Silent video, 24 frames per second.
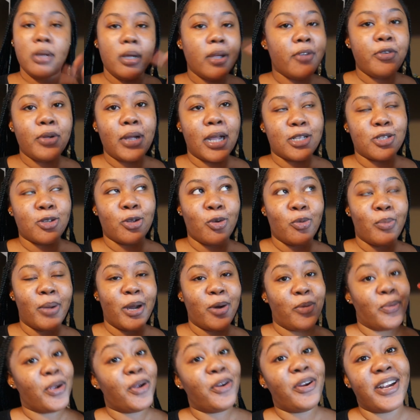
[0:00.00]
If you guys don't know, by the
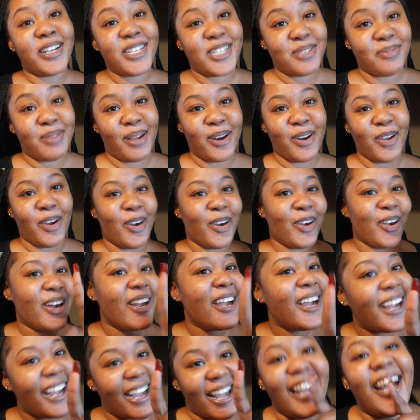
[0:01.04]
way, Grace is my dog.
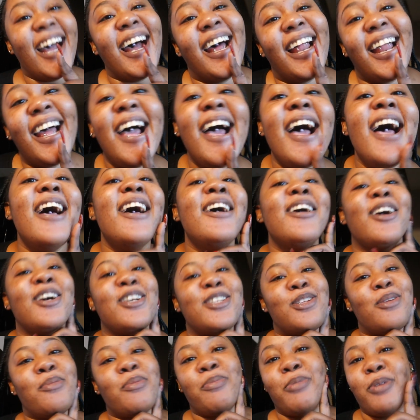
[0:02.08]
Because
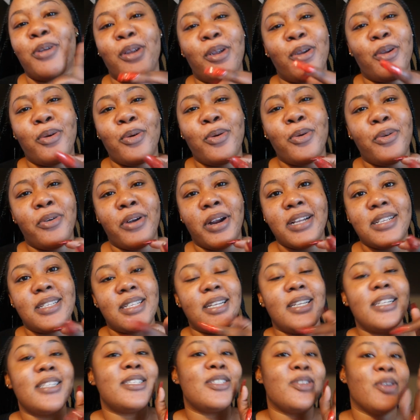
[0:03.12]
some people don't know who Grace
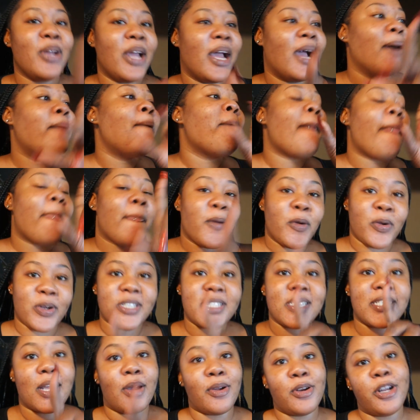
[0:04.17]
is. So yeah, Grace
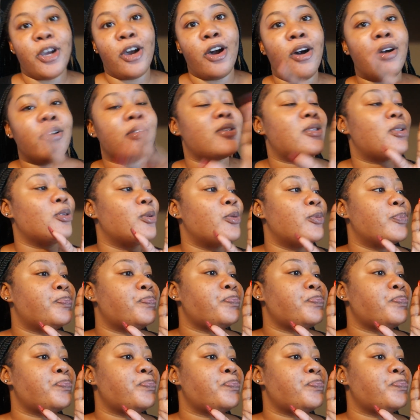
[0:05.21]
is our dog. So